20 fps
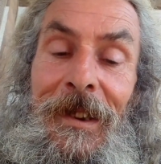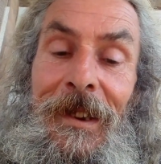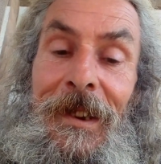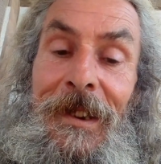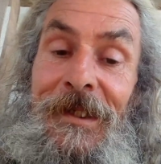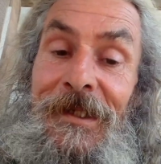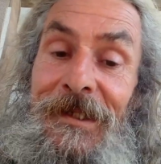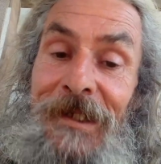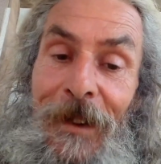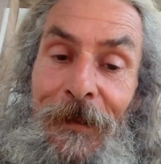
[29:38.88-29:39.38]

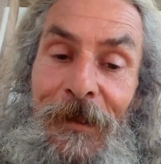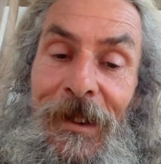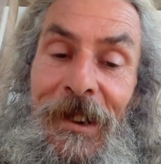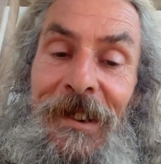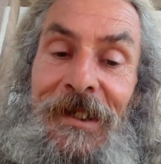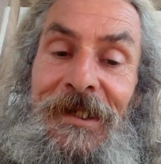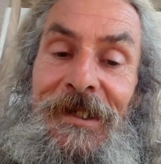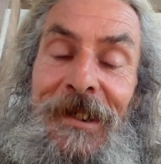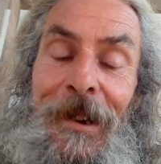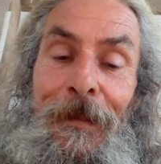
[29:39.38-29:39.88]
It's definitely a
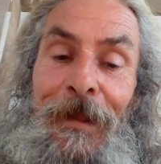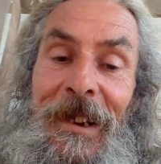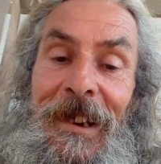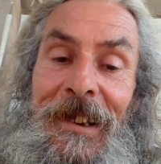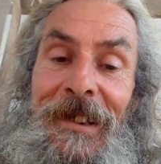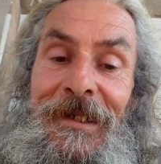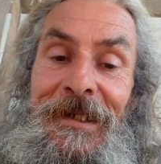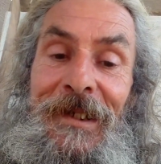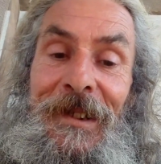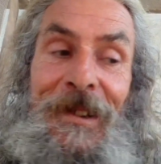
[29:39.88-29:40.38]
stepping
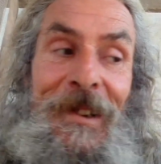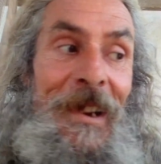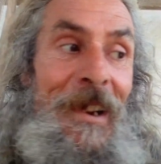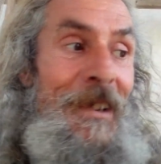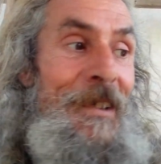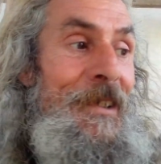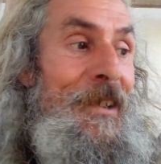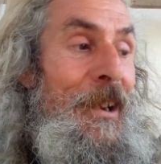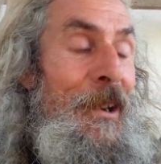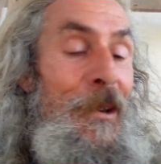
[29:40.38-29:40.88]
into the
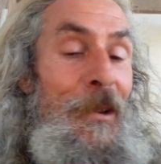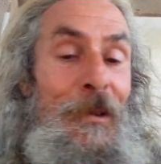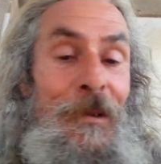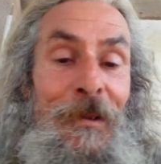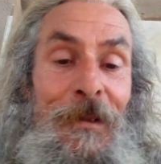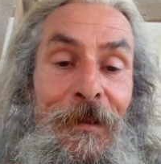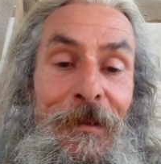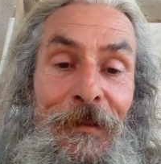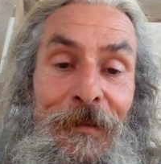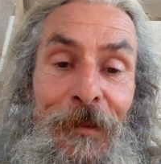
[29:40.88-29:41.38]

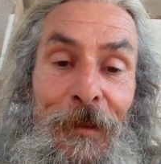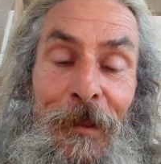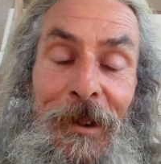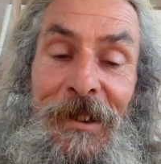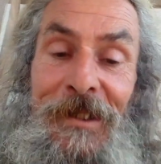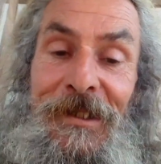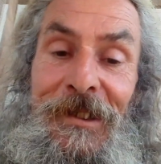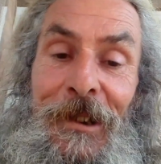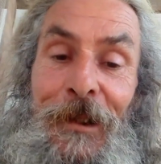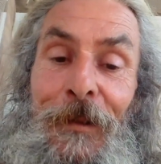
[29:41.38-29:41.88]
unknown for
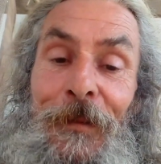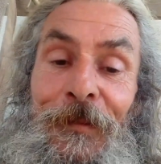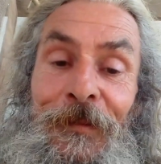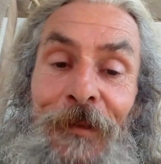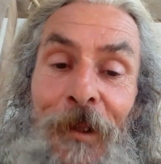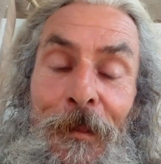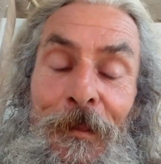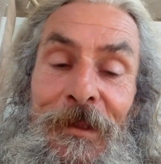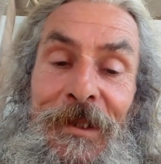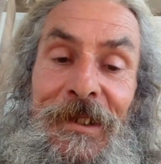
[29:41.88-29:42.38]
myself.
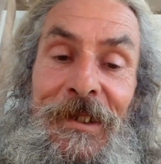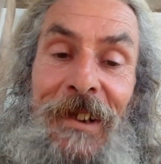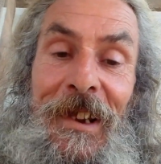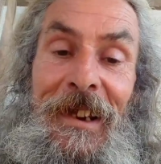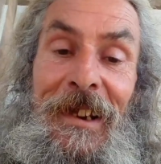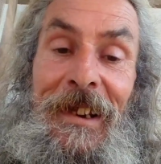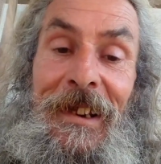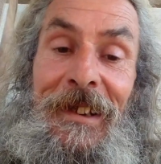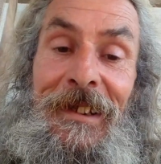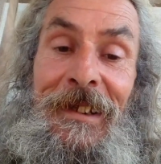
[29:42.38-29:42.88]
From
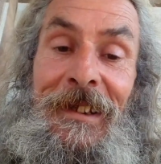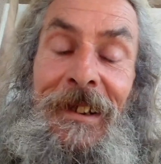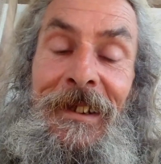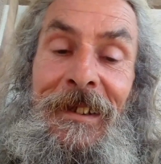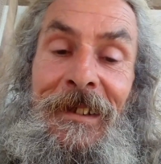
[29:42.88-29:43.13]
today,